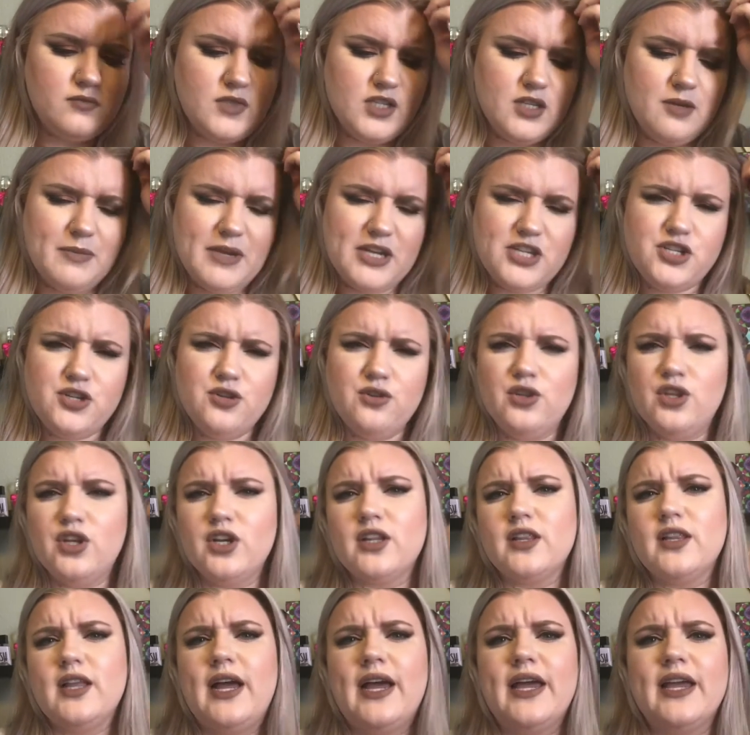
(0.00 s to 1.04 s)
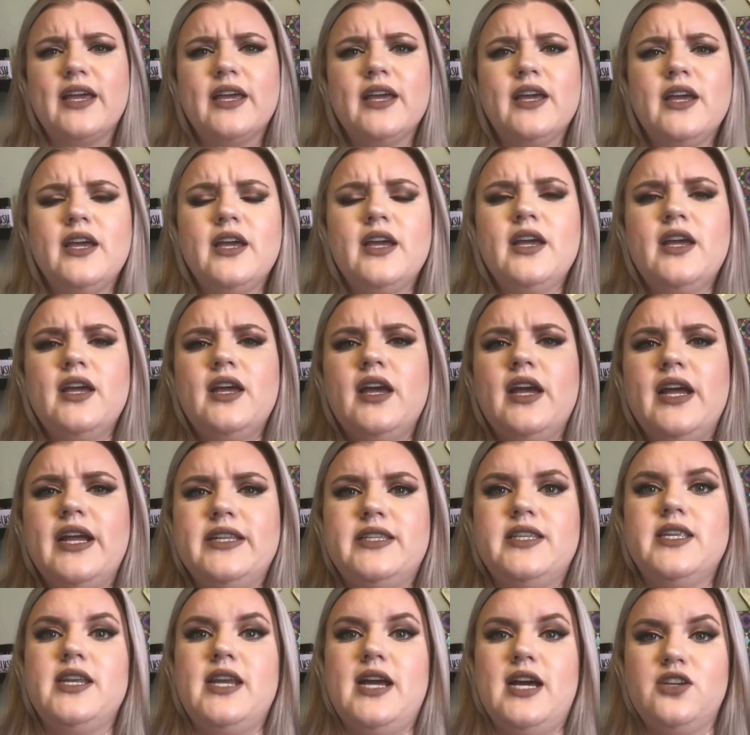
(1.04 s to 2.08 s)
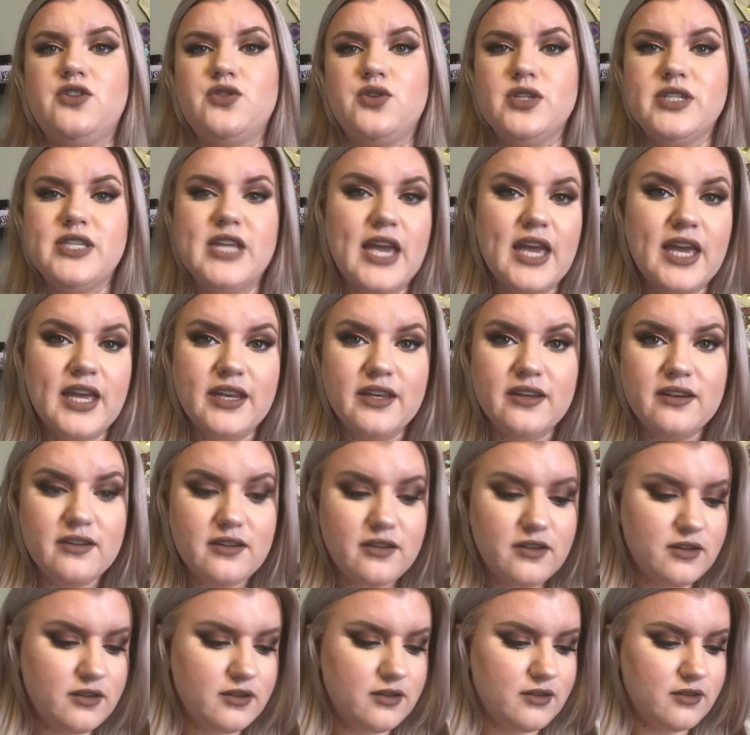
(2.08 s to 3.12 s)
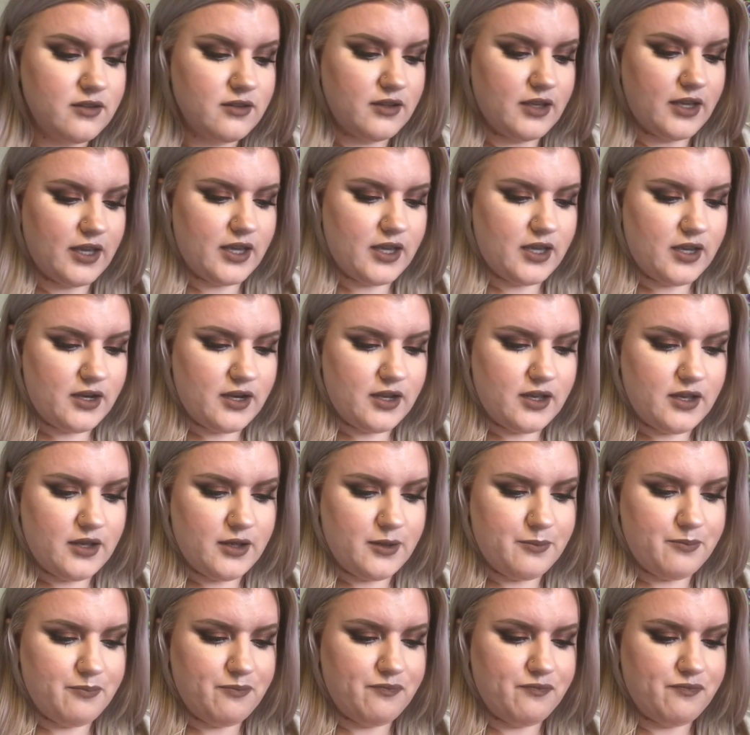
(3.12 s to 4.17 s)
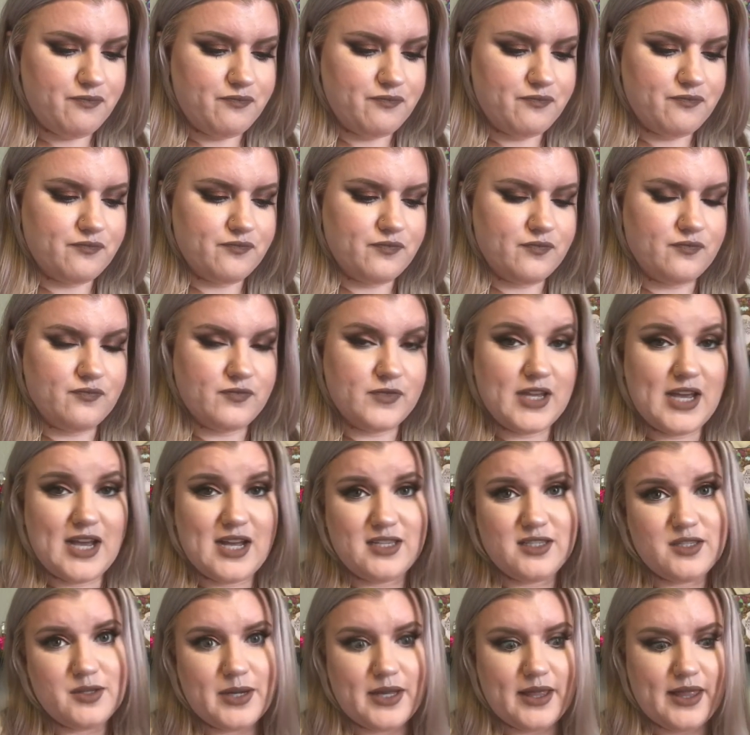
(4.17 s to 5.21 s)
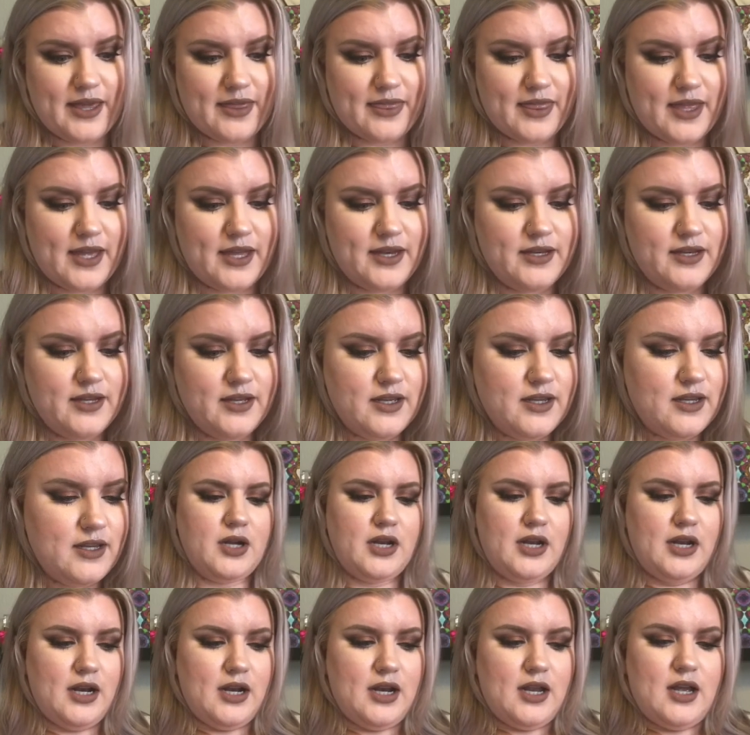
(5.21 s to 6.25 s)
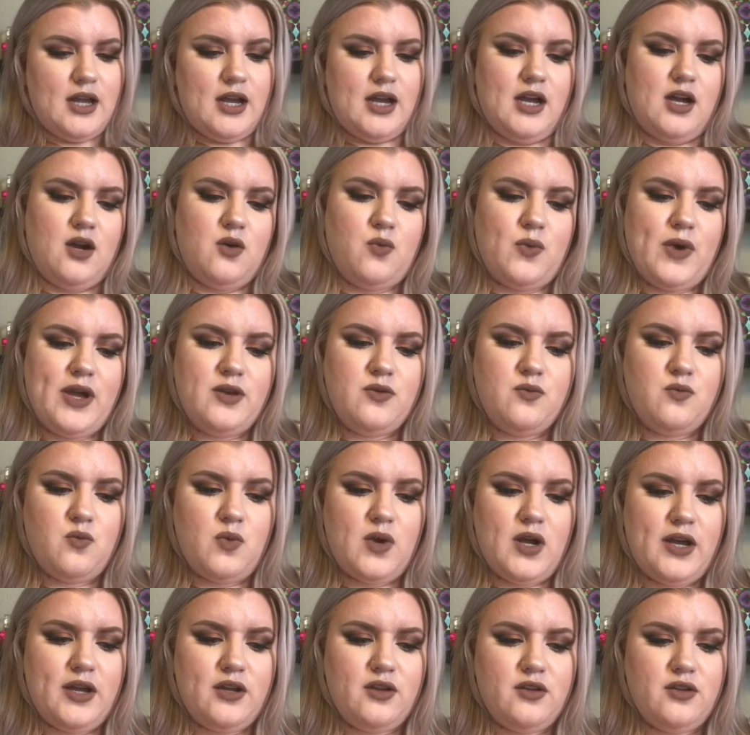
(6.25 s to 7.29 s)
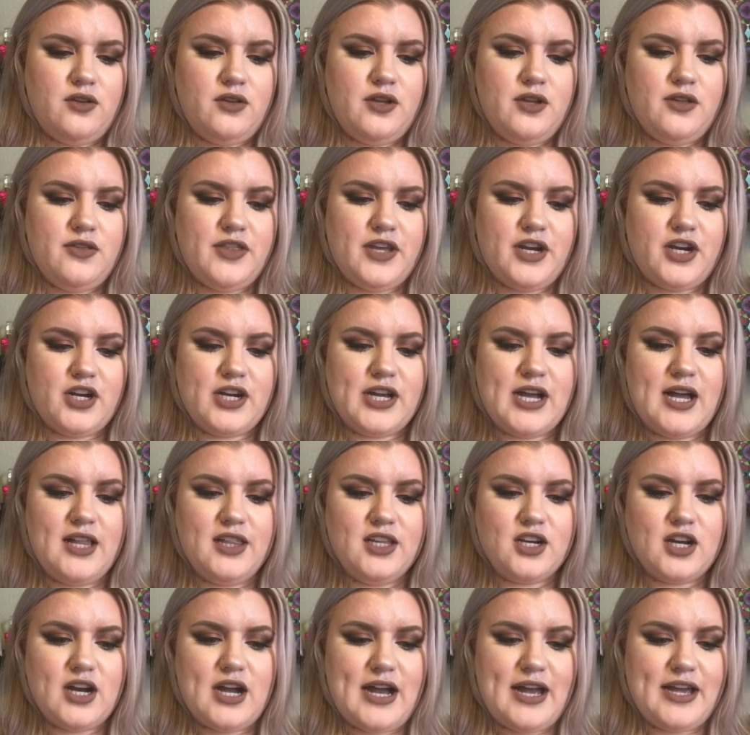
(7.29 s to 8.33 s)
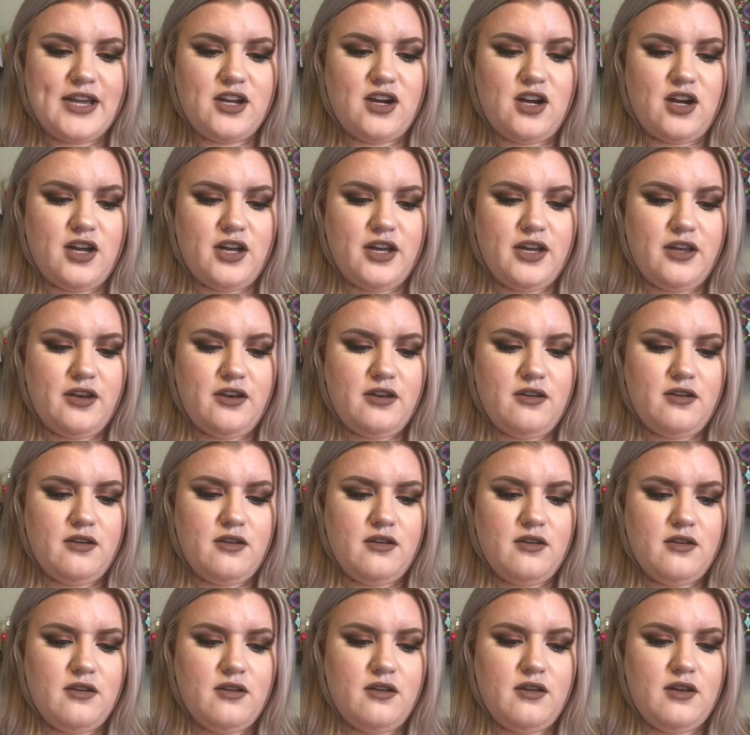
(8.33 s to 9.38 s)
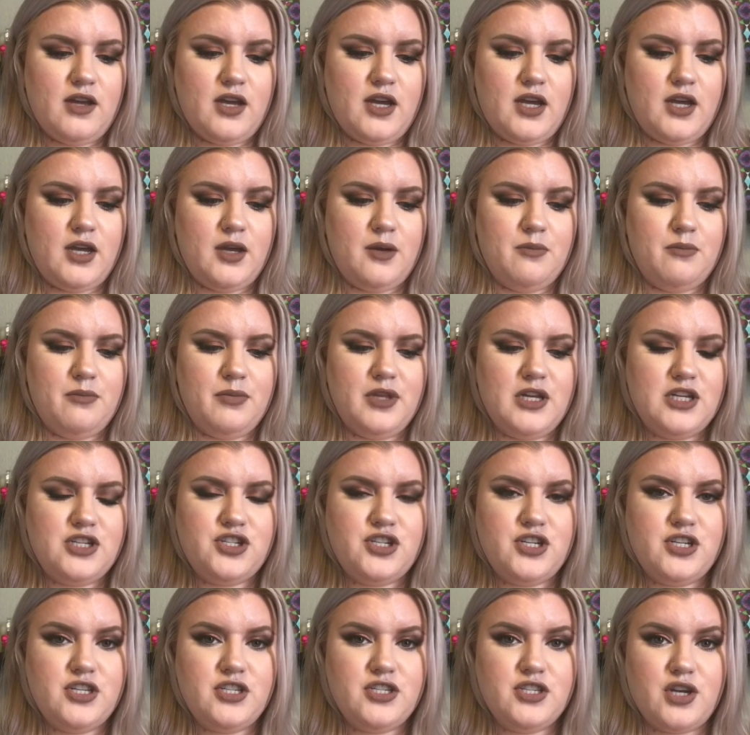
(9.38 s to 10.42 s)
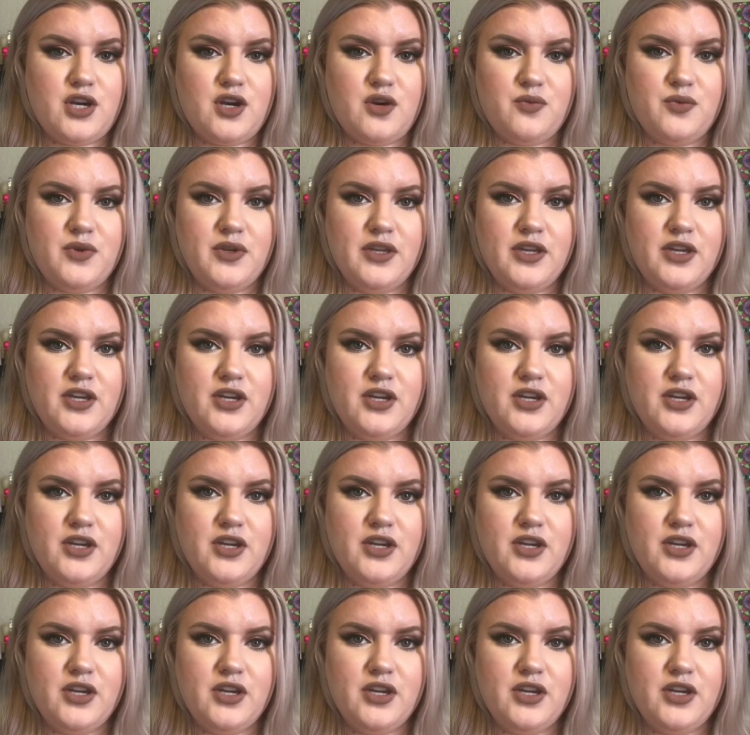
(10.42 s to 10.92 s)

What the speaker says: It makes you look like it's a natural tan. And yeah, so I like that. Wet n Wild, their Color Icon blushes are really